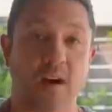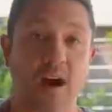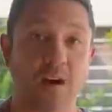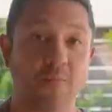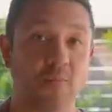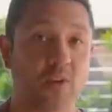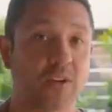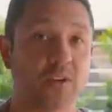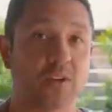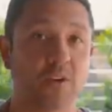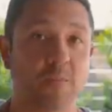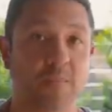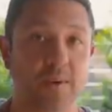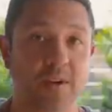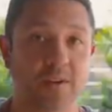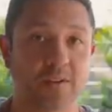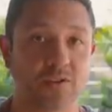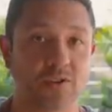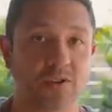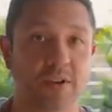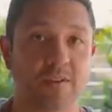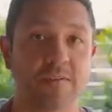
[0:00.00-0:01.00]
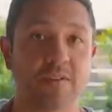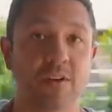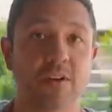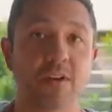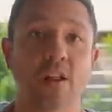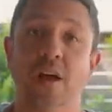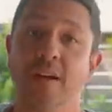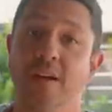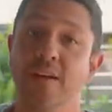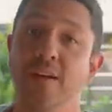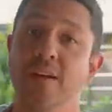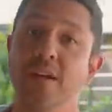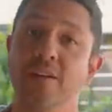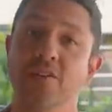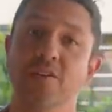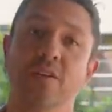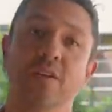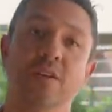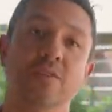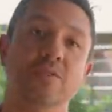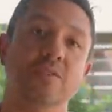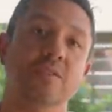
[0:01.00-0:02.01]
I'm Rick Lopez, chef here at La Condesa
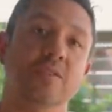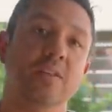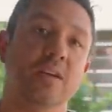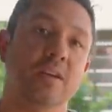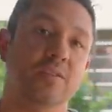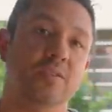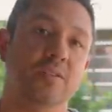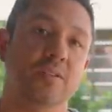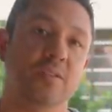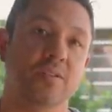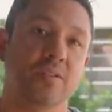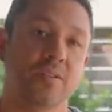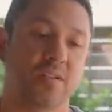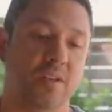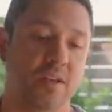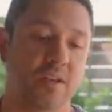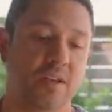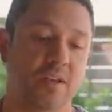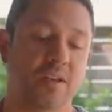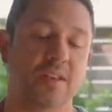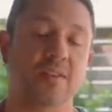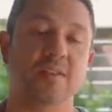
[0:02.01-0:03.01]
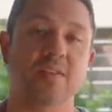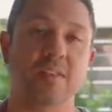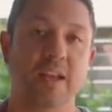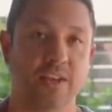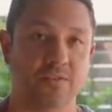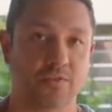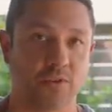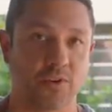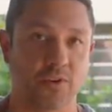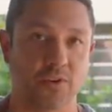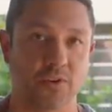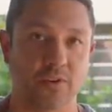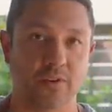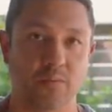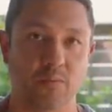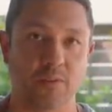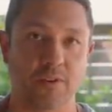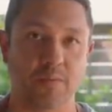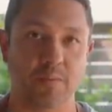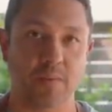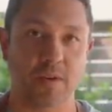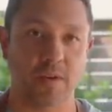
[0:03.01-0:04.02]
in Austin, Texas. Thanks for
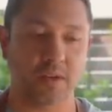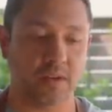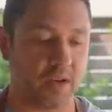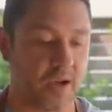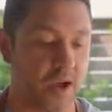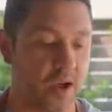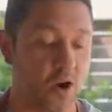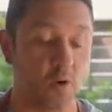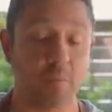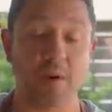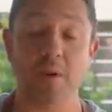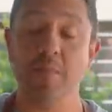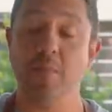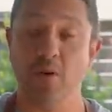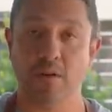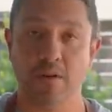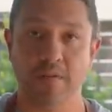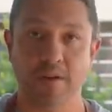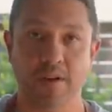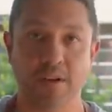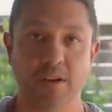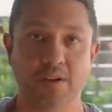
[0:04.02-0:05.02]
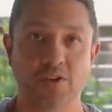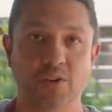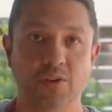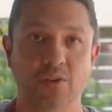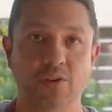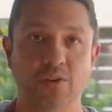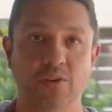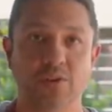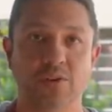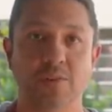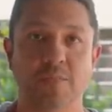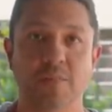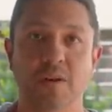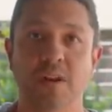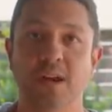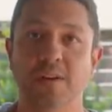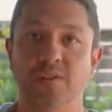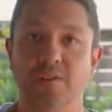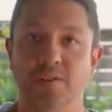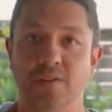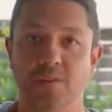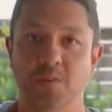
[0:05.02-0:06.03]
grilling with me. I hope I motivated you to do something
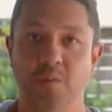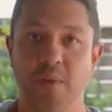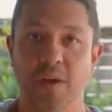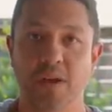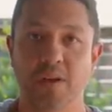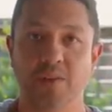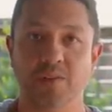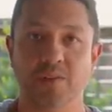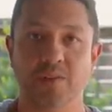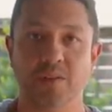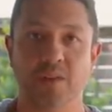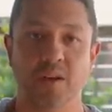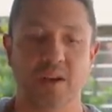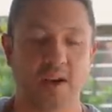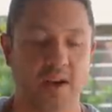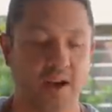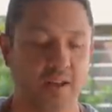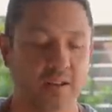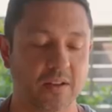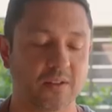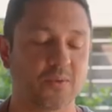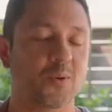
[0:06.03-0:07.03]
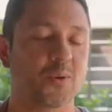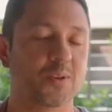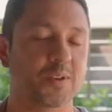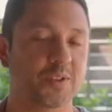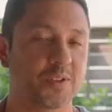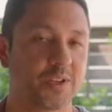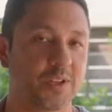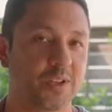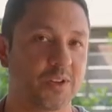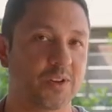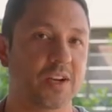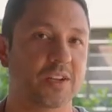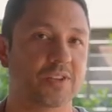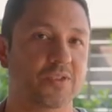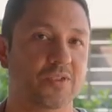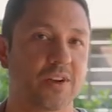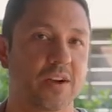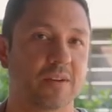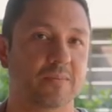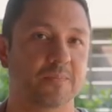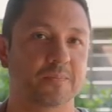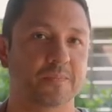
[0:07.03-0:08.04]
nice at your space. I look forward to seeing you guys
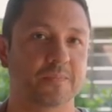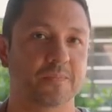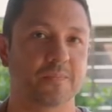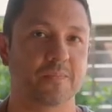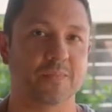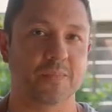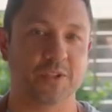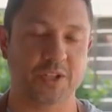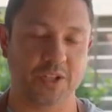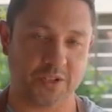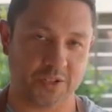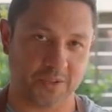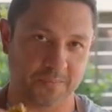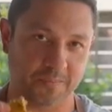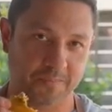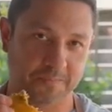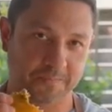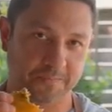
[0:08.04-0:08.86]
around. Cheers.